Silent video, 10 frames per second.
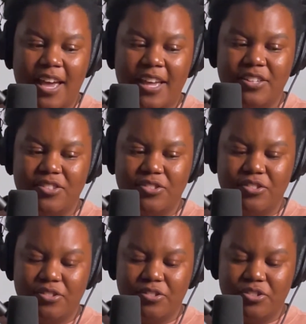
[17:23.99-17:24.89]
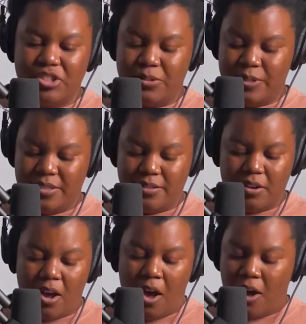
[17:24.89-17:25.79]
and she was
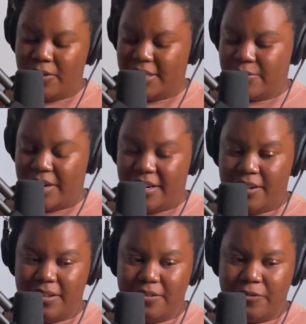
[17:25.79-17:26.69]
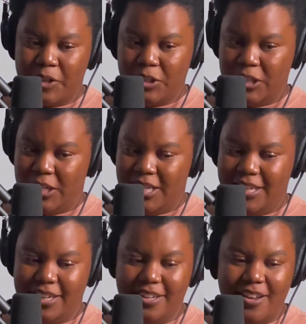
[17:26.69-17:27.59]
always ready for learning,